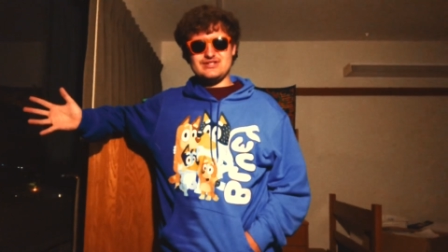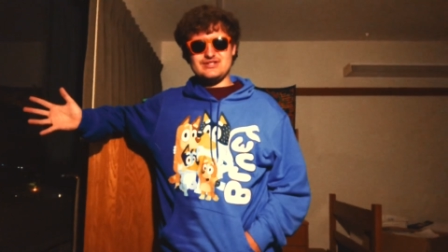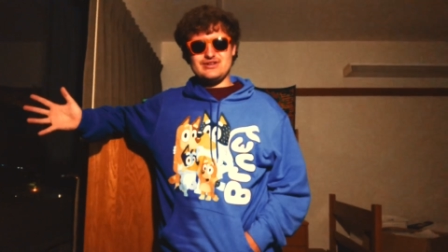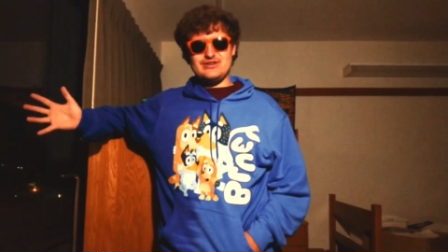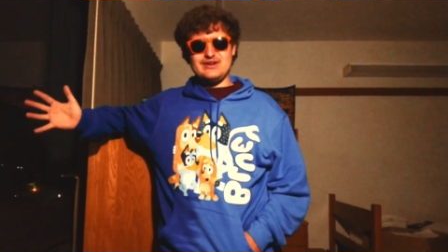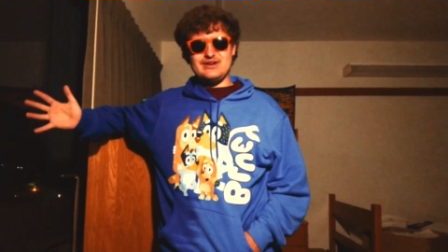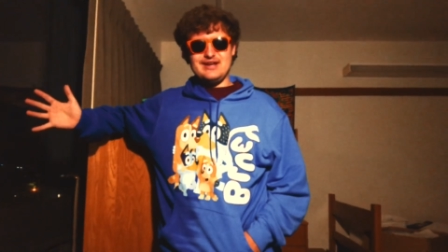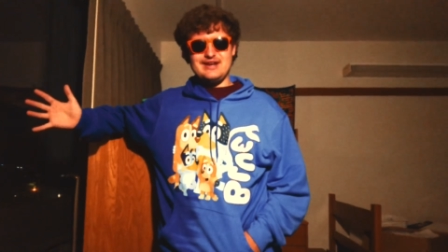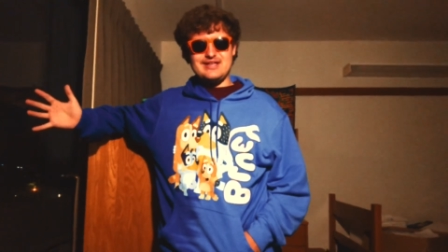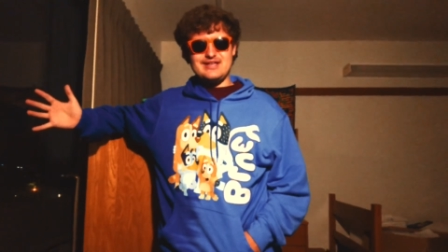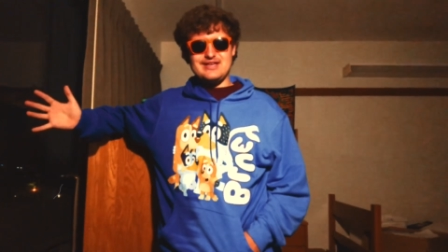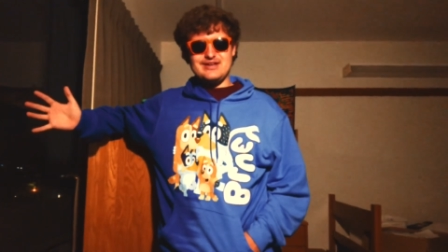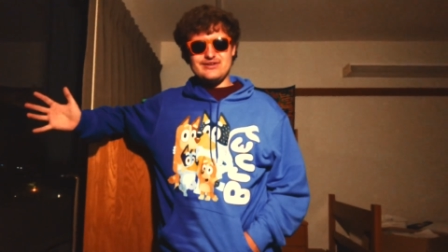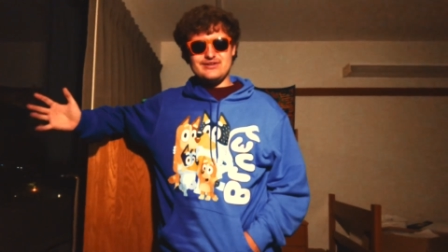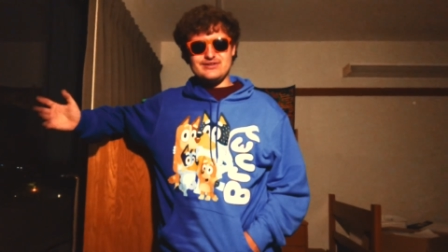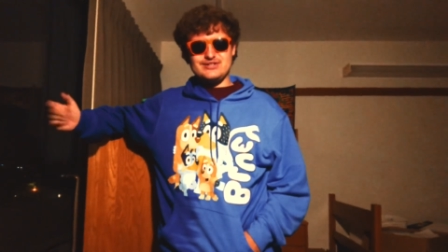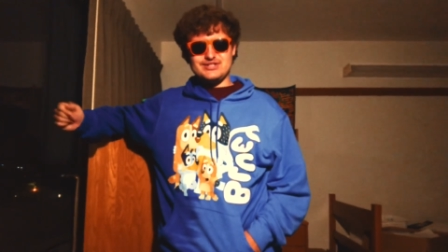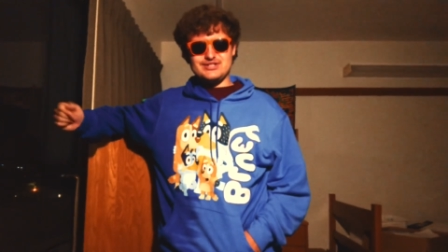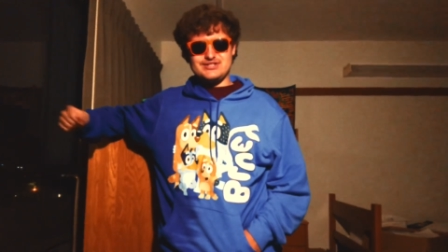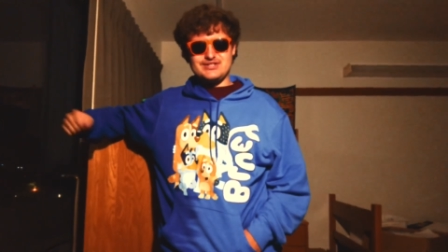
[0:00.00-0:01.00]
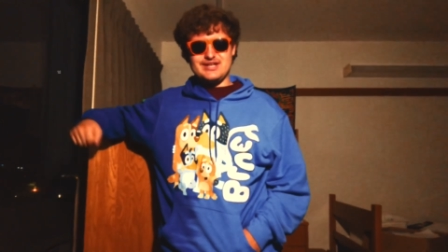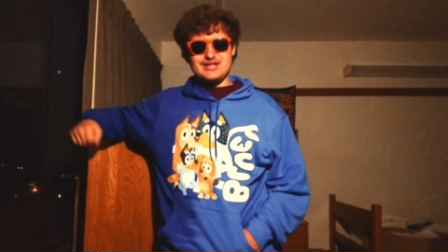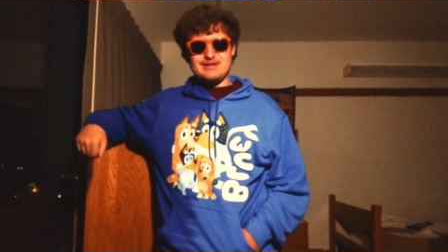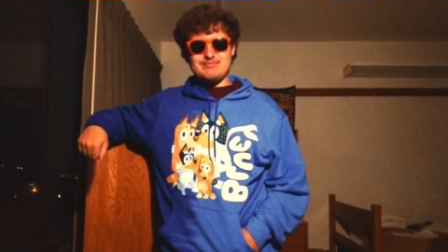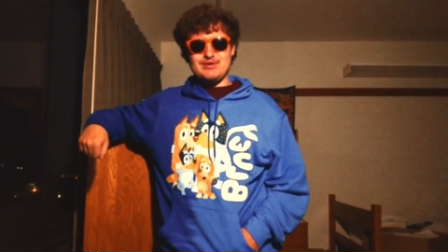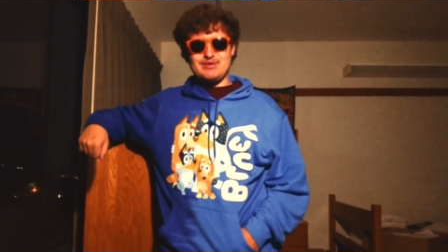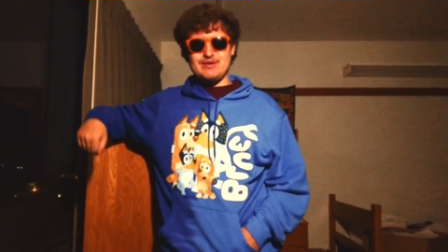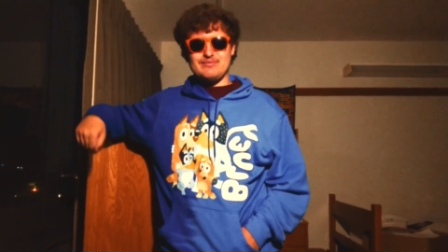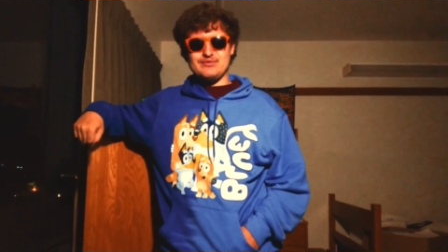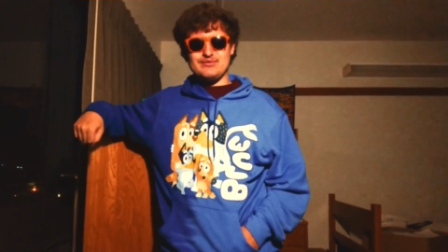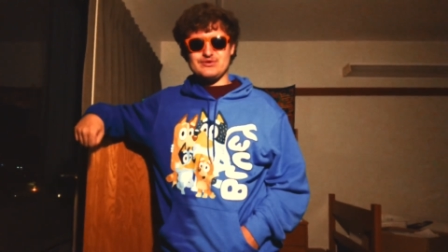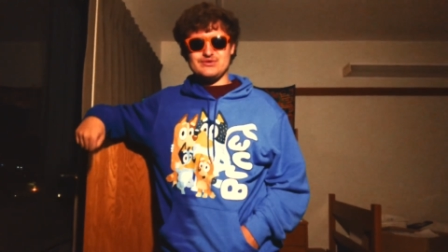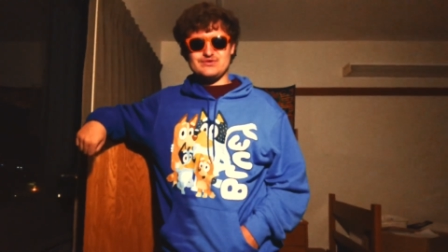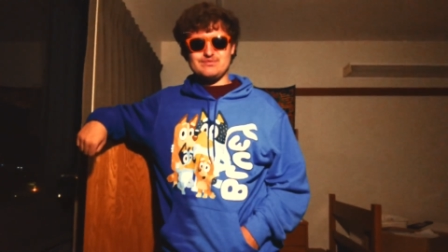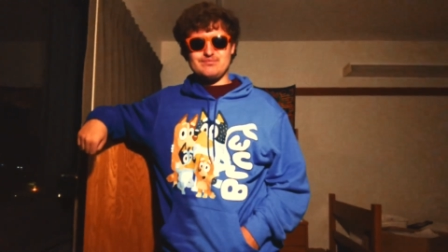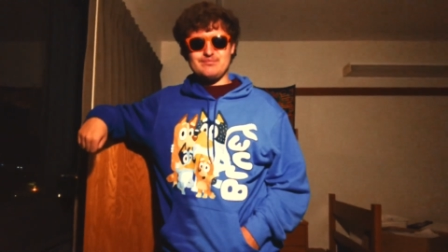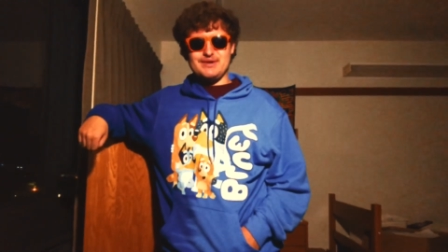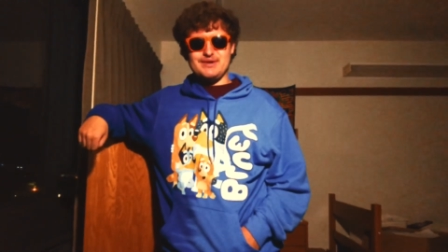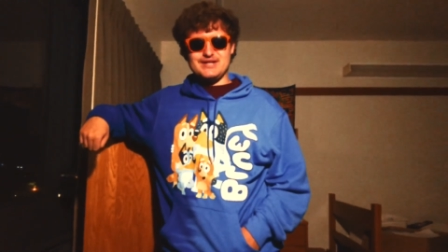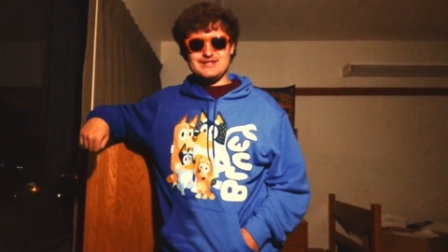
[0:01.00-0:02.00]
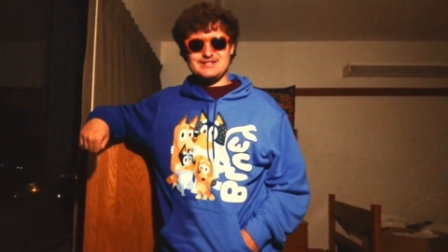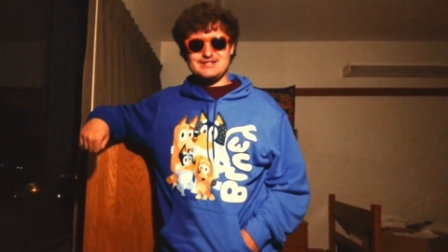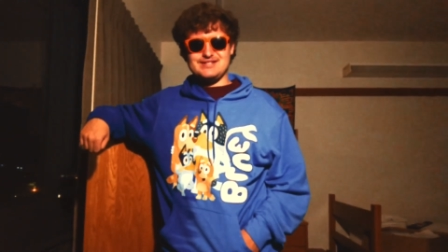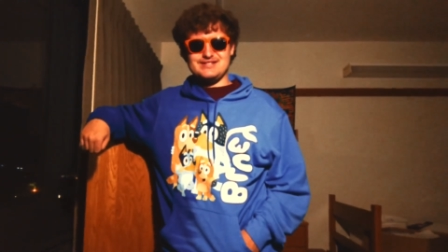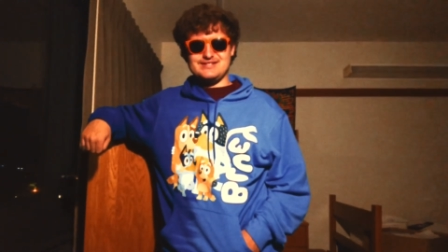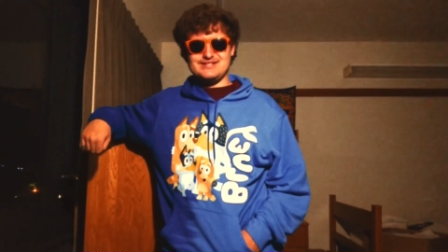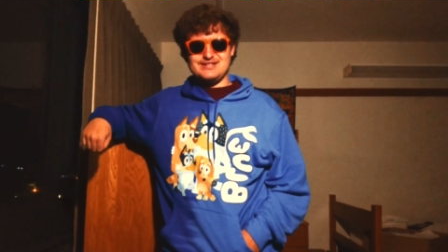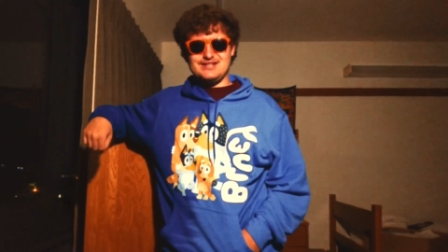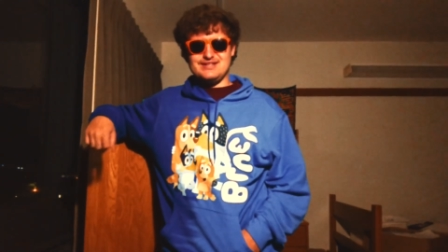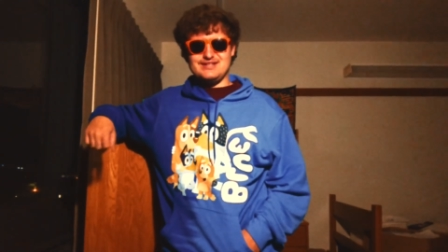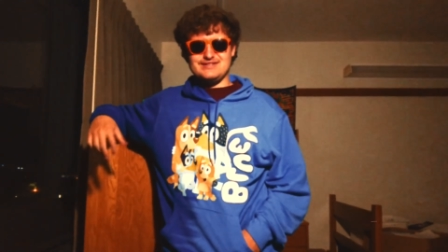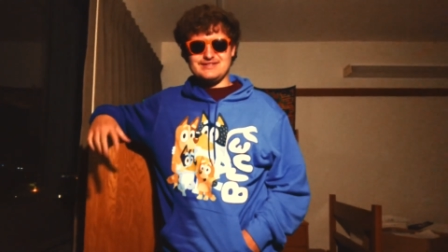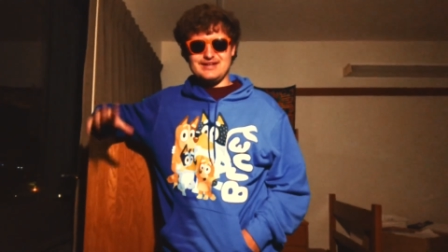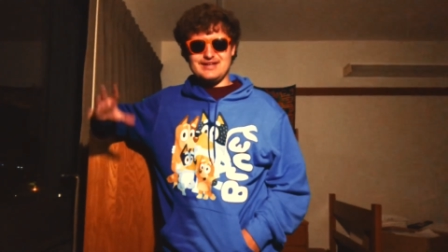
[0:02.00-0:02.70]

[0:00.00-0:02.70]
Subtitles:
They're not here just to get people's butts in seats.